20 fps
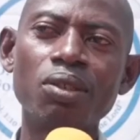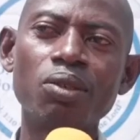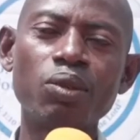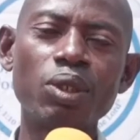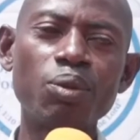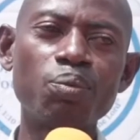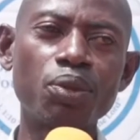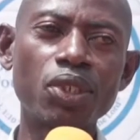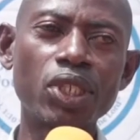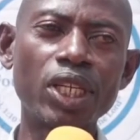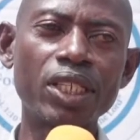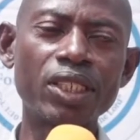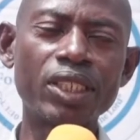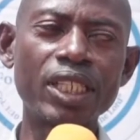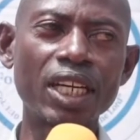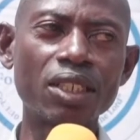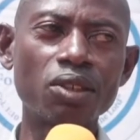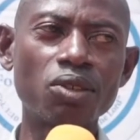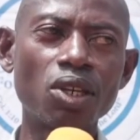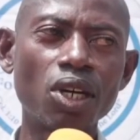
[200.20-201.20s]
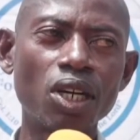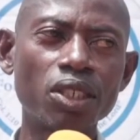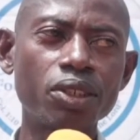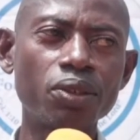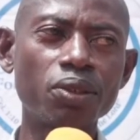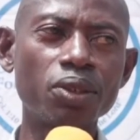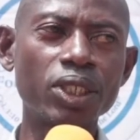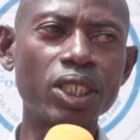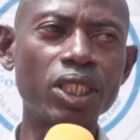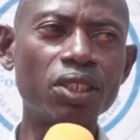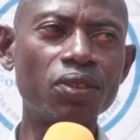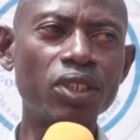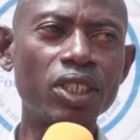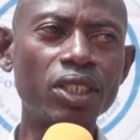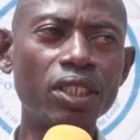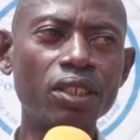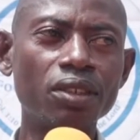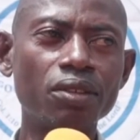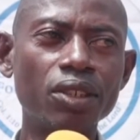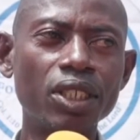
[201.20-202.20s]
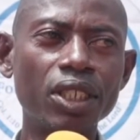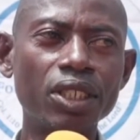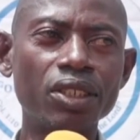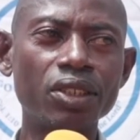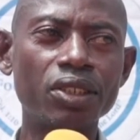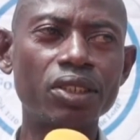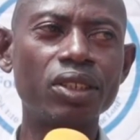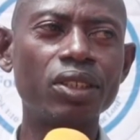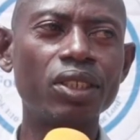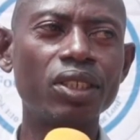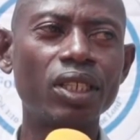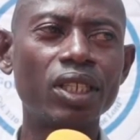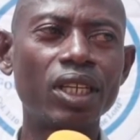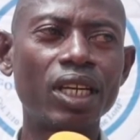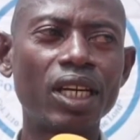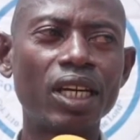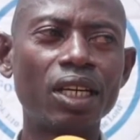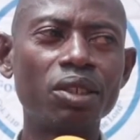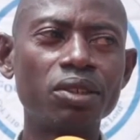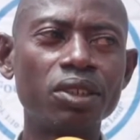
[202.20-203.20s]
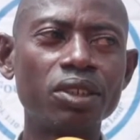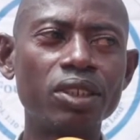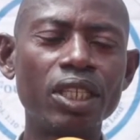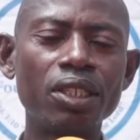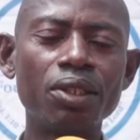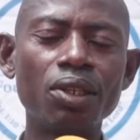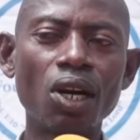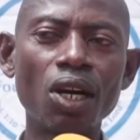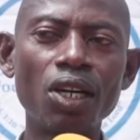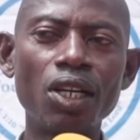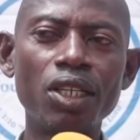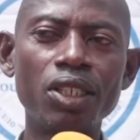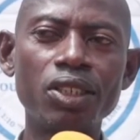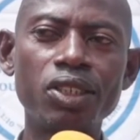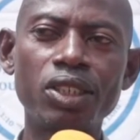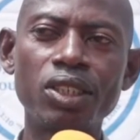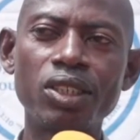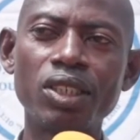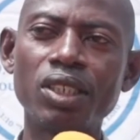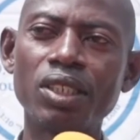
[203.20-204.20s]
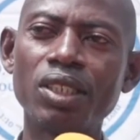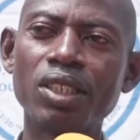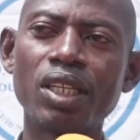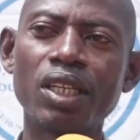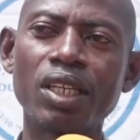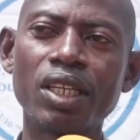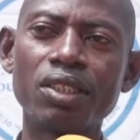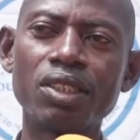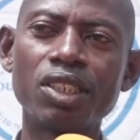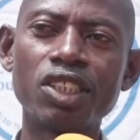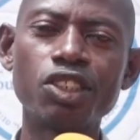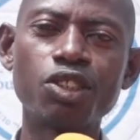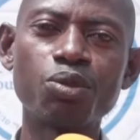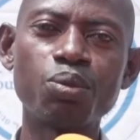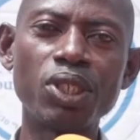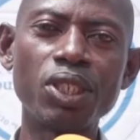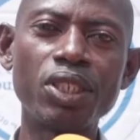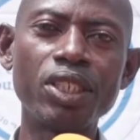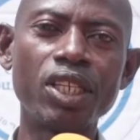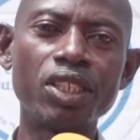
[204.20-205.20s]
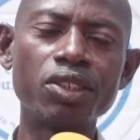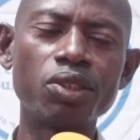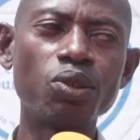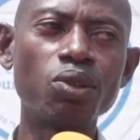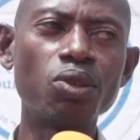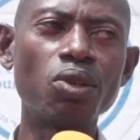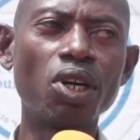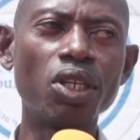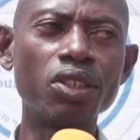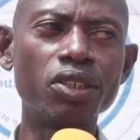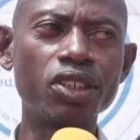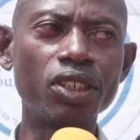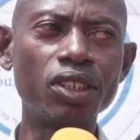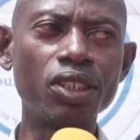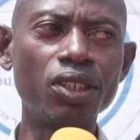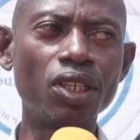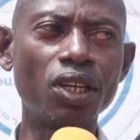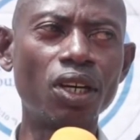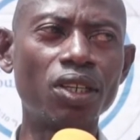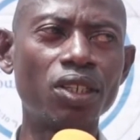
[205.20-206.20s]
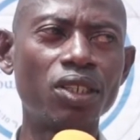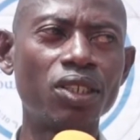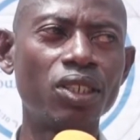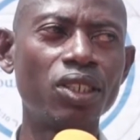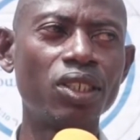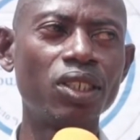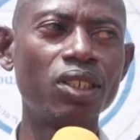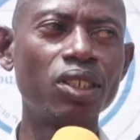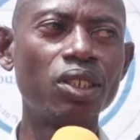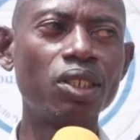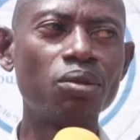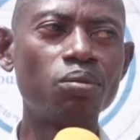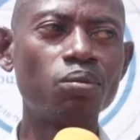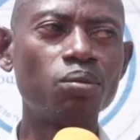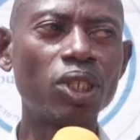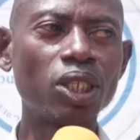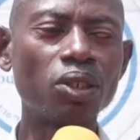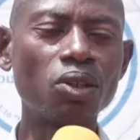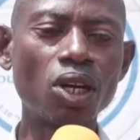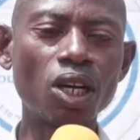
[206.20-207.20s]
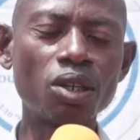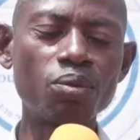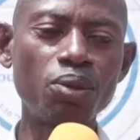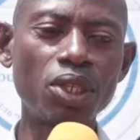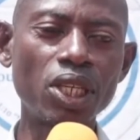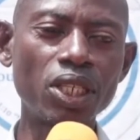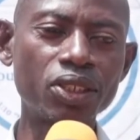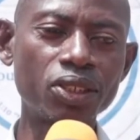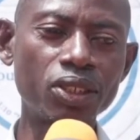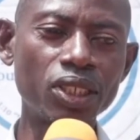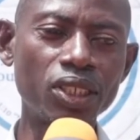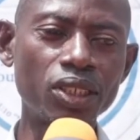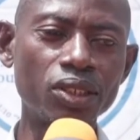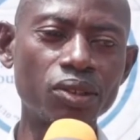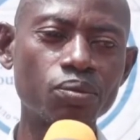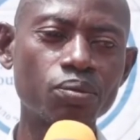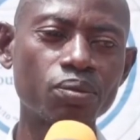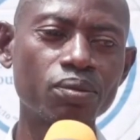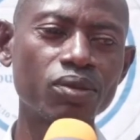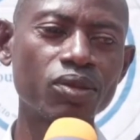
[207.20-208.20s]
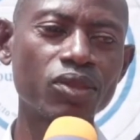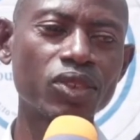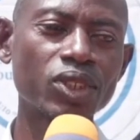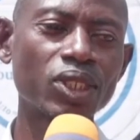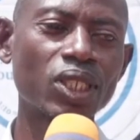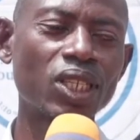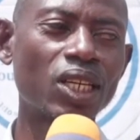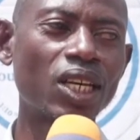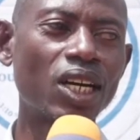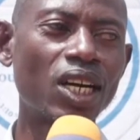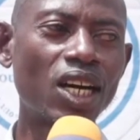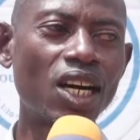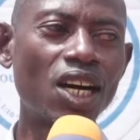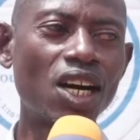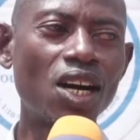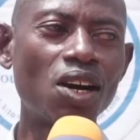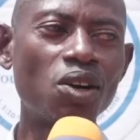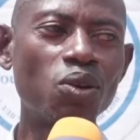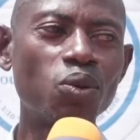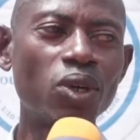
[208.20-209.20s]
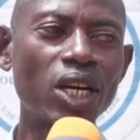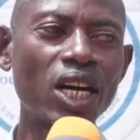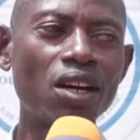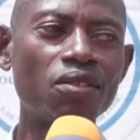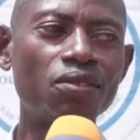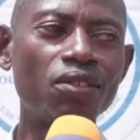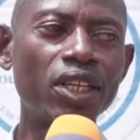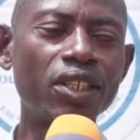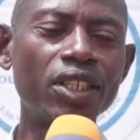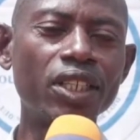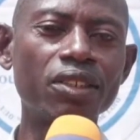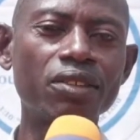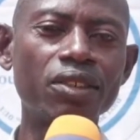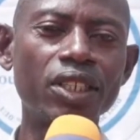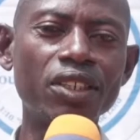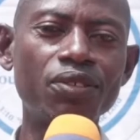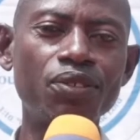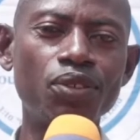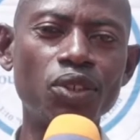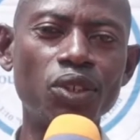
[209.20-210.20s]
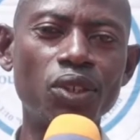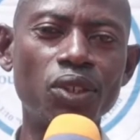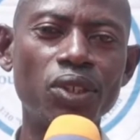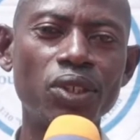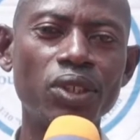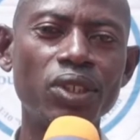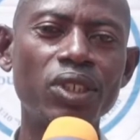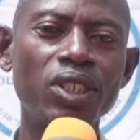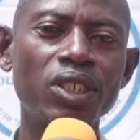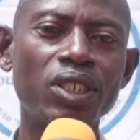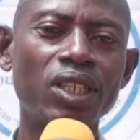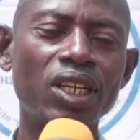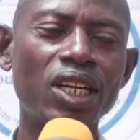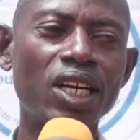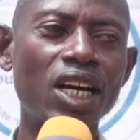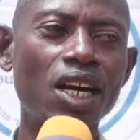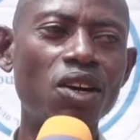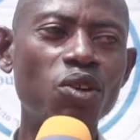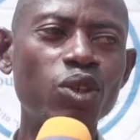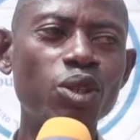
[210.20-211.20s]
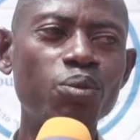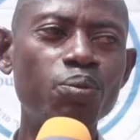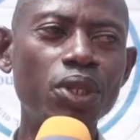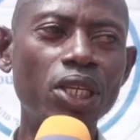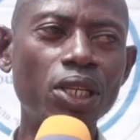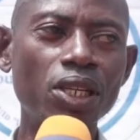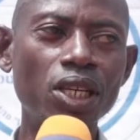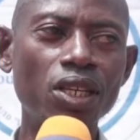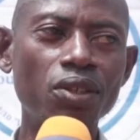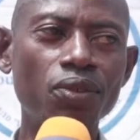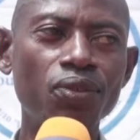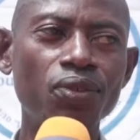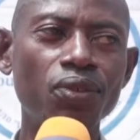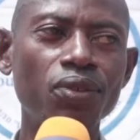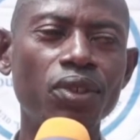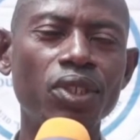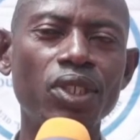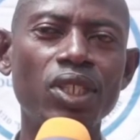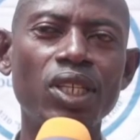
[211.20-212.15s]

we pray that God should give him the grace and the knowledge and the experience to continue. May God bless him. And we are very grateful and we believe